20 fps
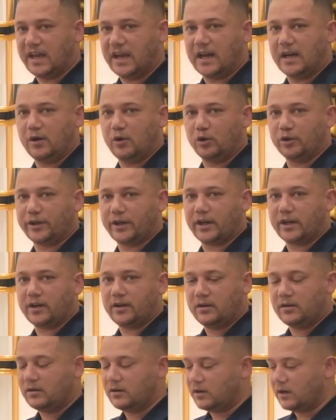as
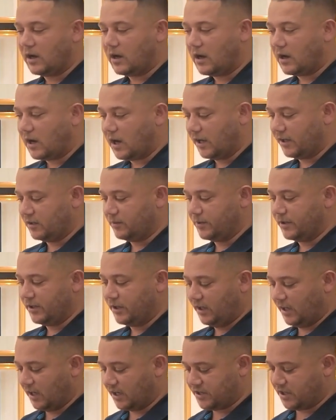non-ferrous, meaning
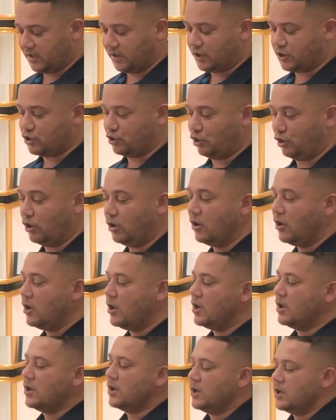precious.
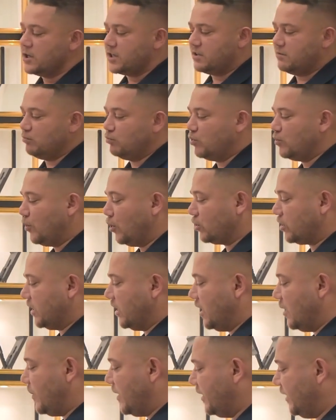Let's
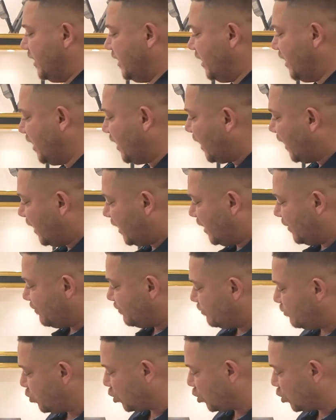return to the previous mode.